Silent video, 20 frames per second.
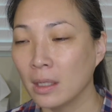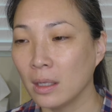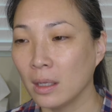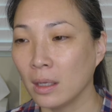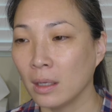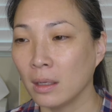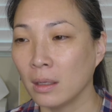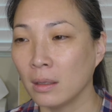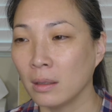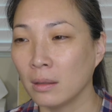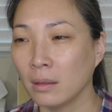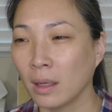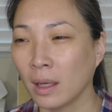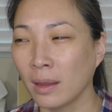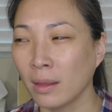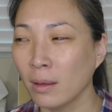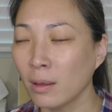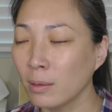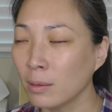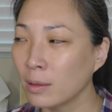in I
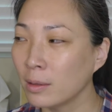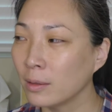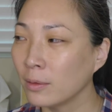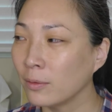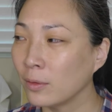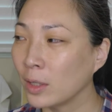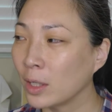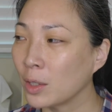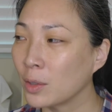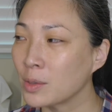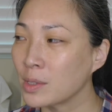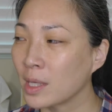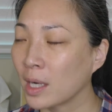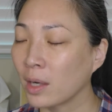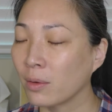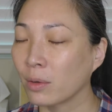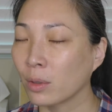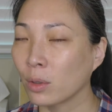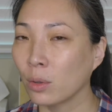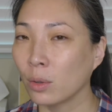think the videos that
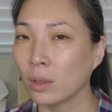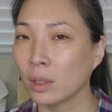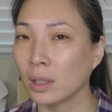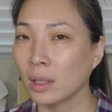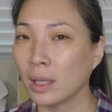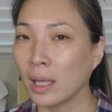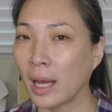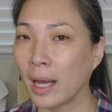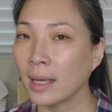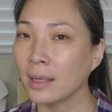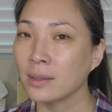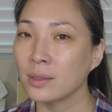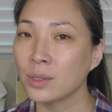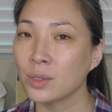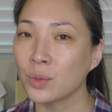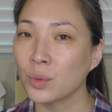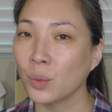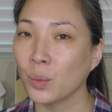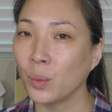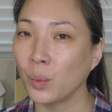I recorded
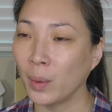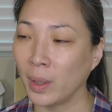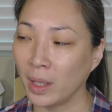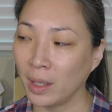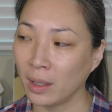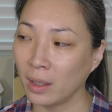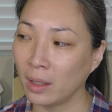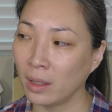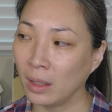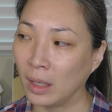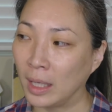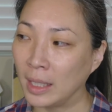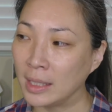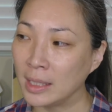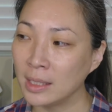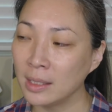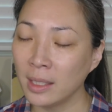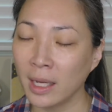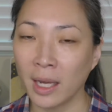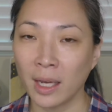last week. I
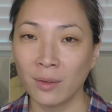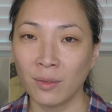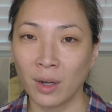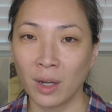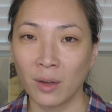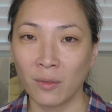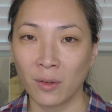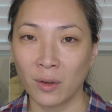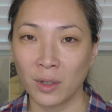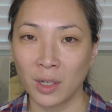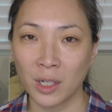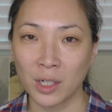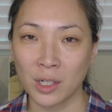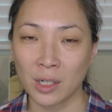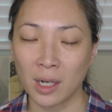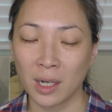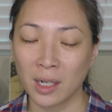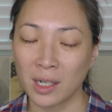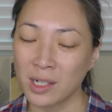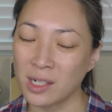didn't have any
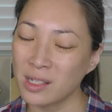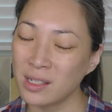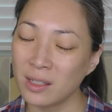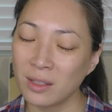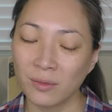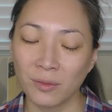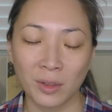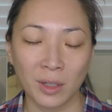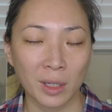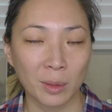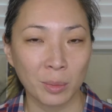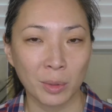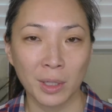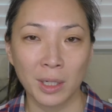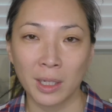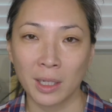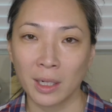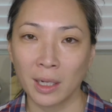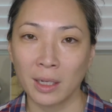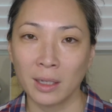foundation on, I just didn't feel like
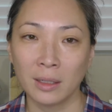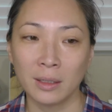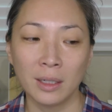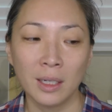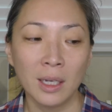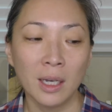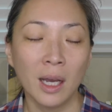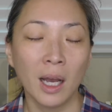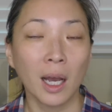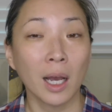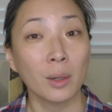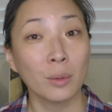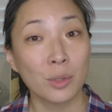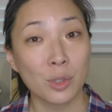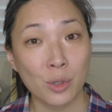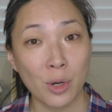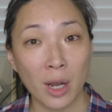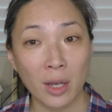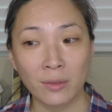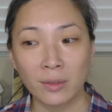putting it on. I was
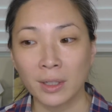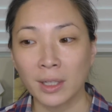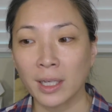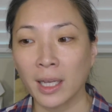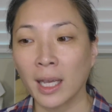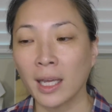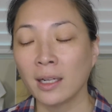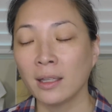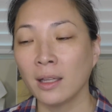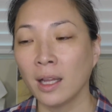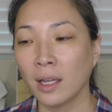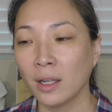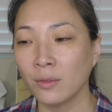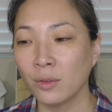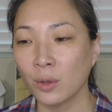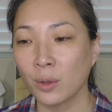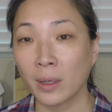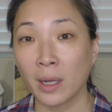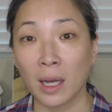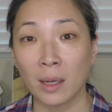traveling and a lot of
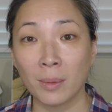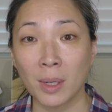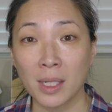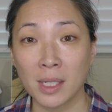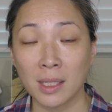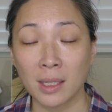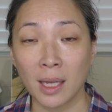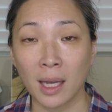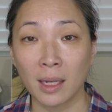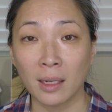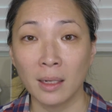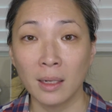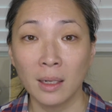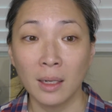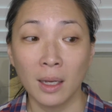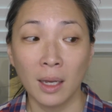you had commented that